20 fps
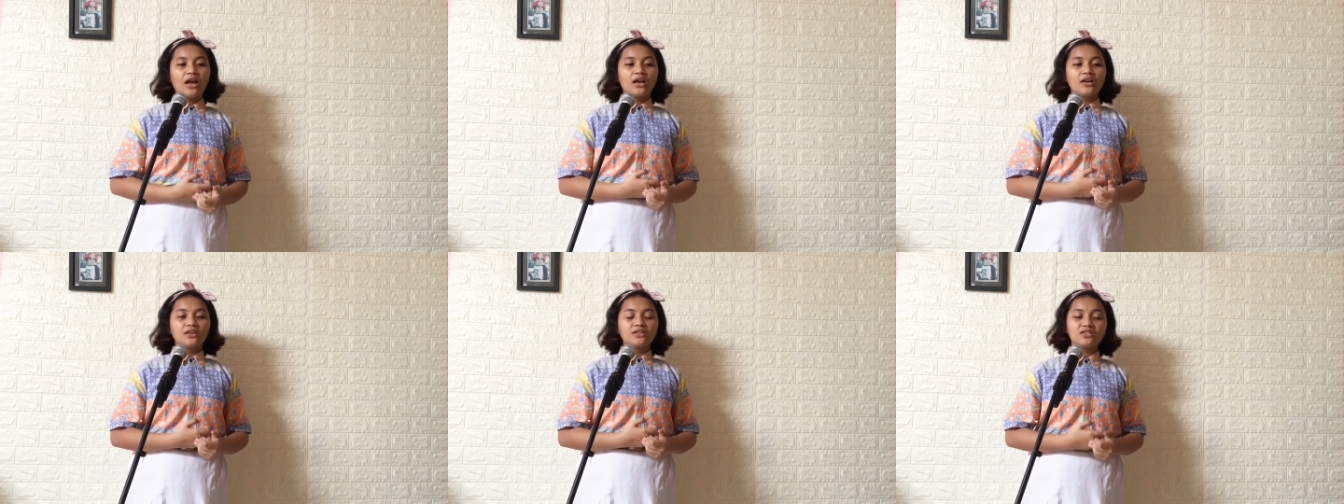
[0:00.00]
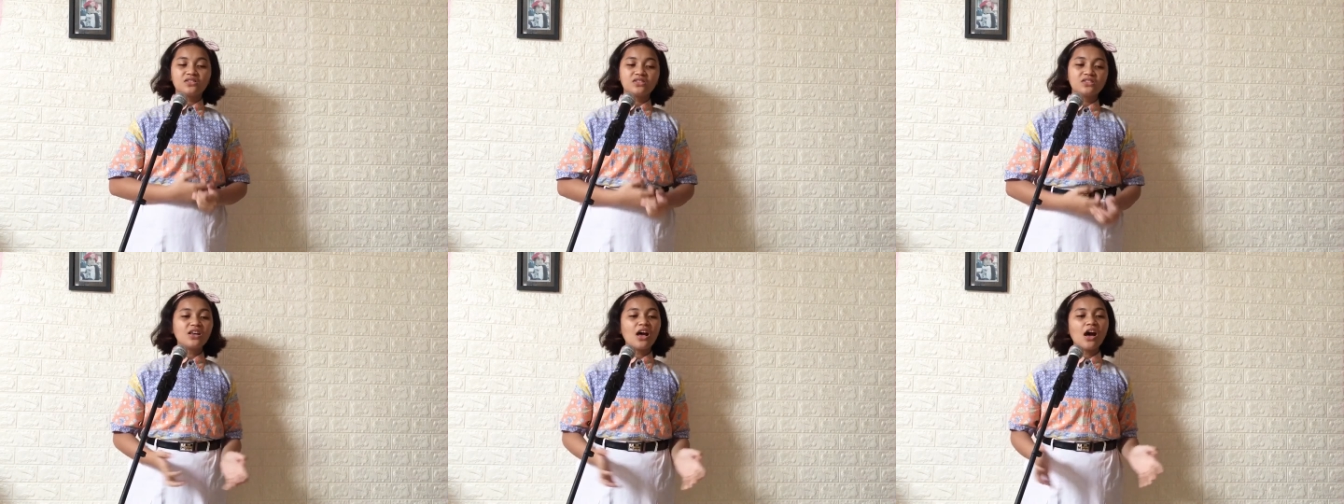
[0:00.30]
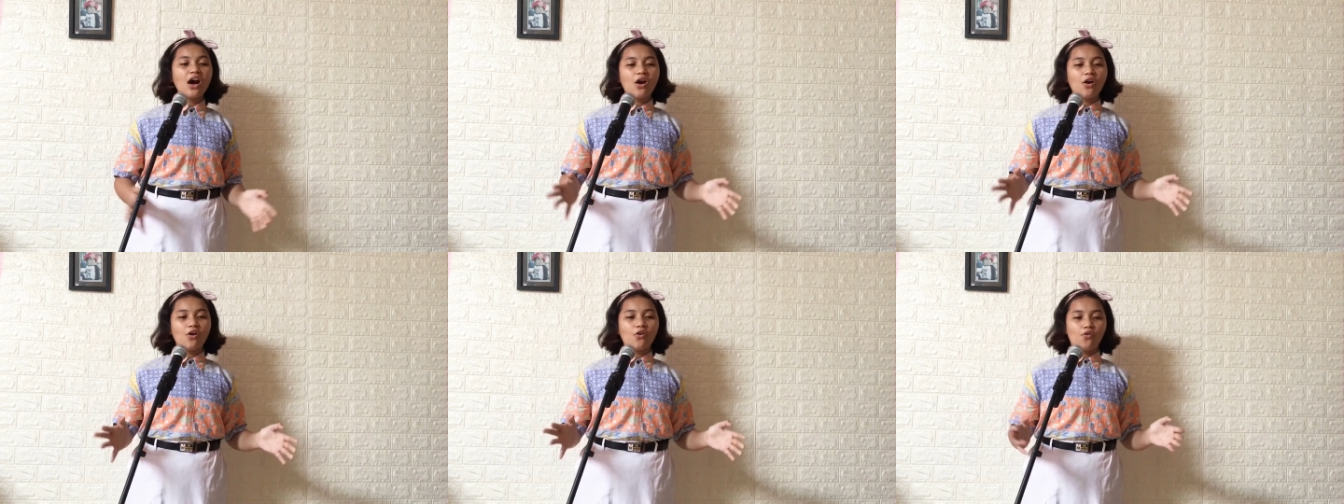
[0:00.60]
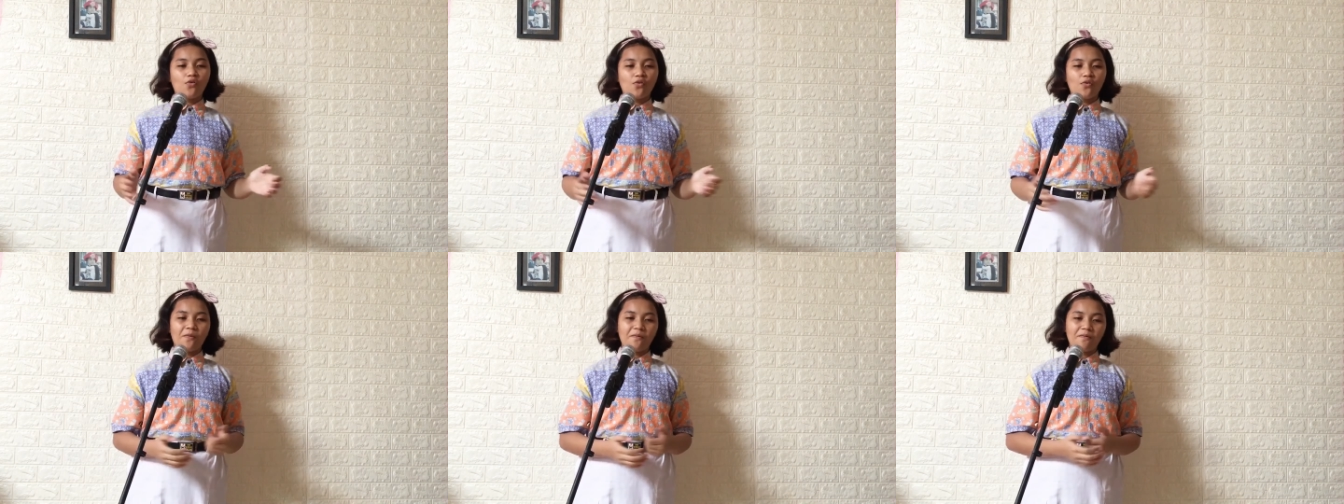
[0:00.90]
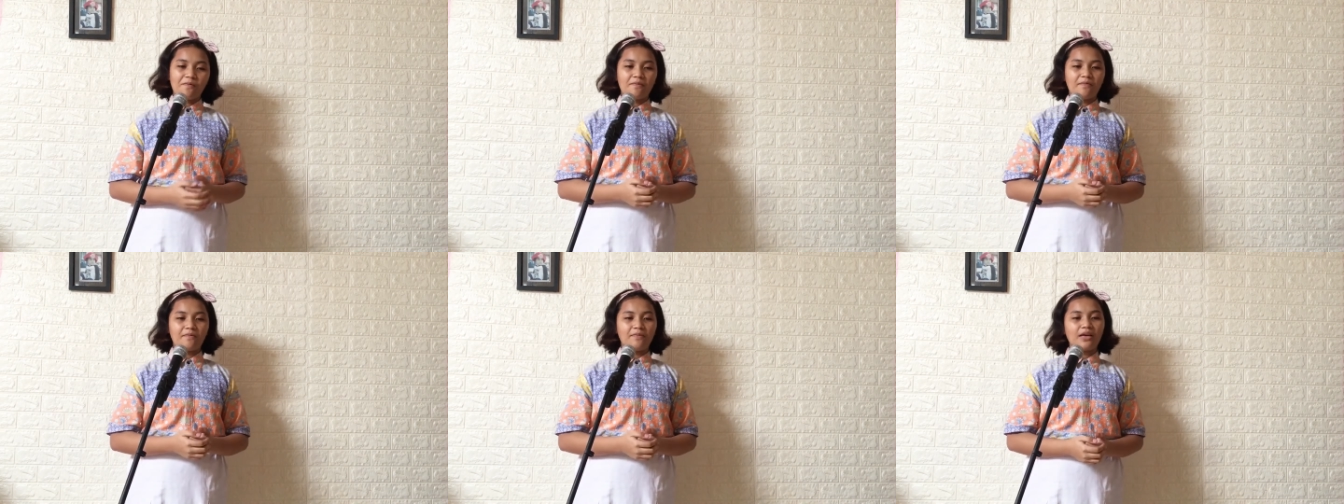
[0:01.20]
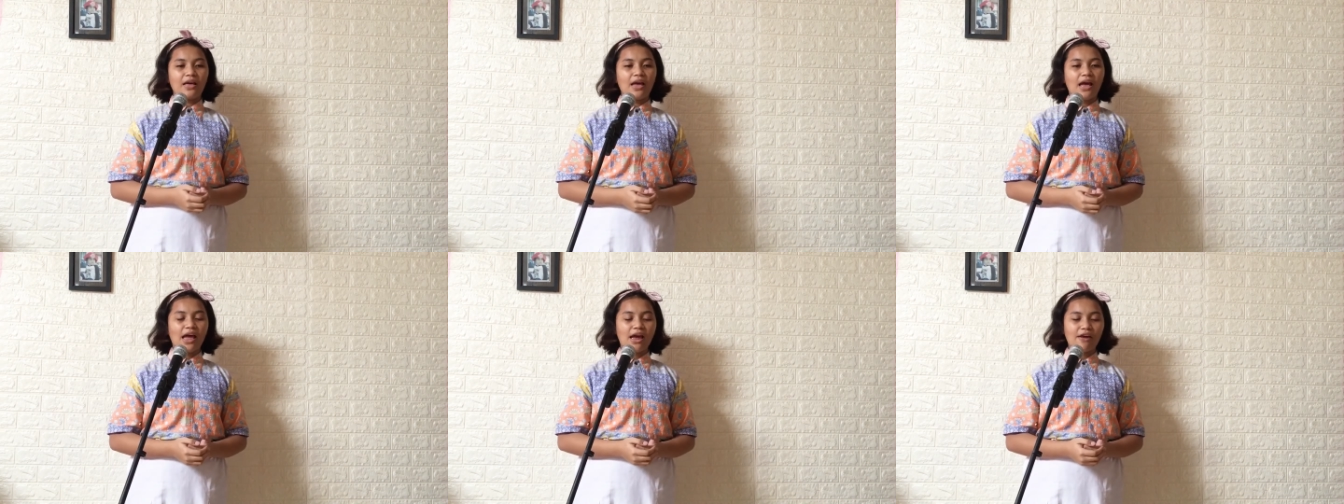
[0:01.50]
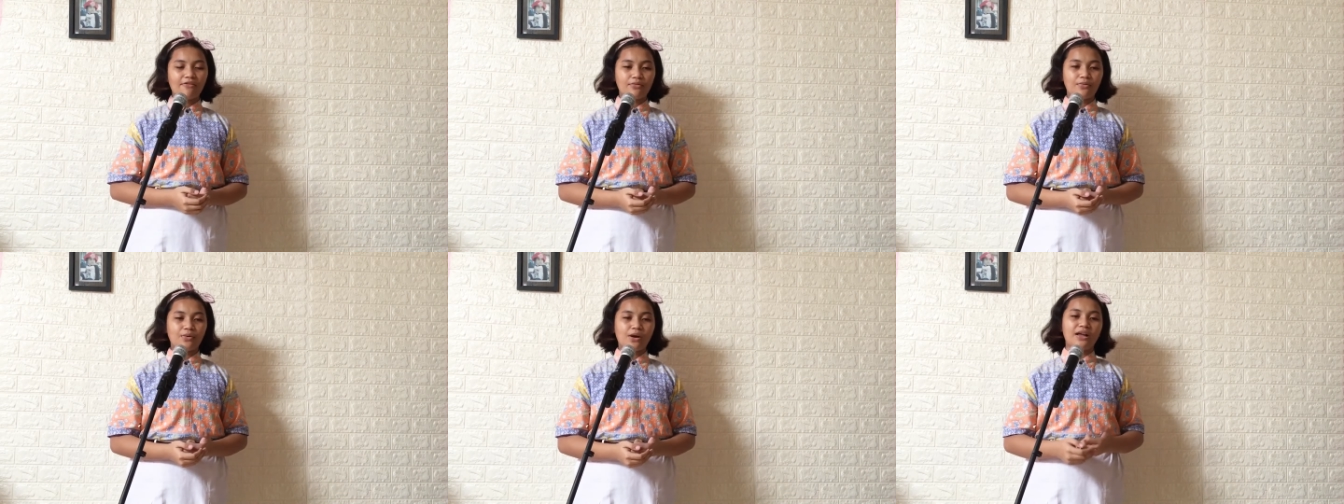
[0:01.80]
So,
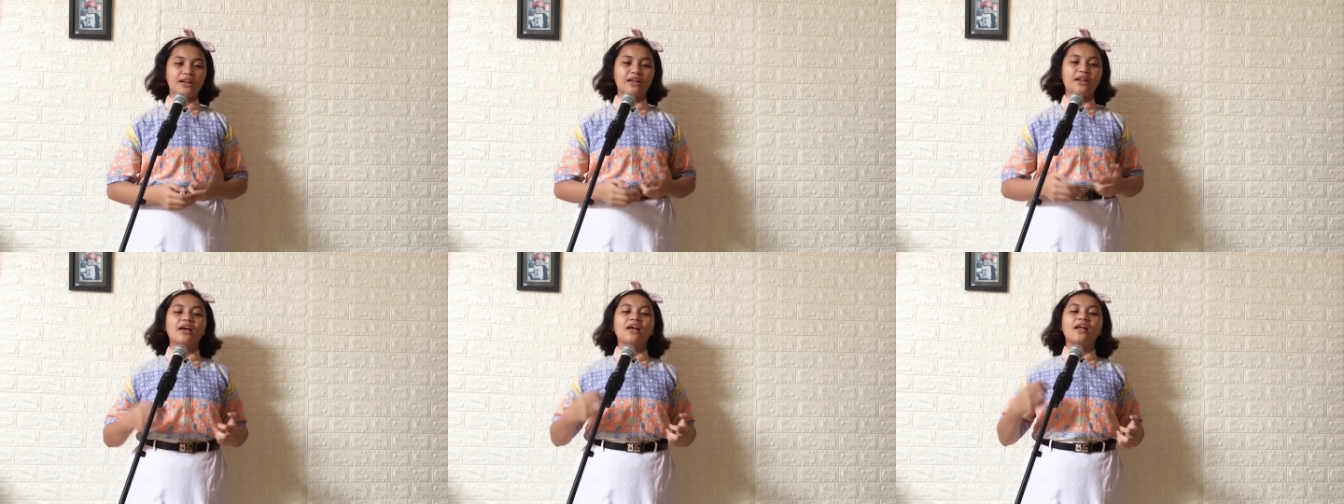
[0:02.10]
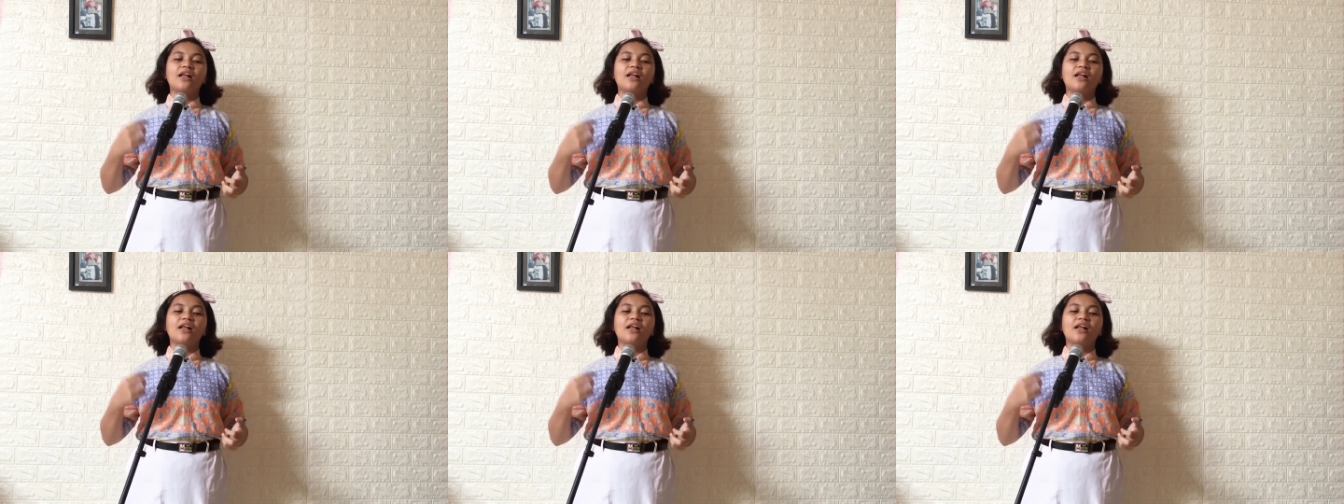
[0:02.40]
everyone,